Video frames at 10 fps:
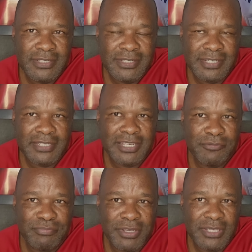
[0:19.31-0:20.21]

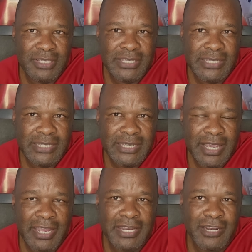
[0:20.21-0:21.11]
ZEP,
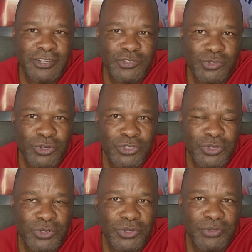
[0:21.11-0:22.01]
and the
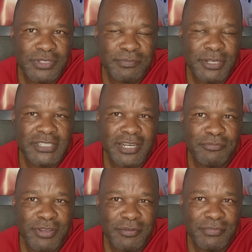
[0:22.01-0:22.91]
Lesotho special
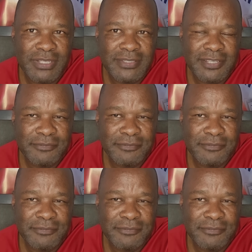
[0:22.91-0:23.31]
permits.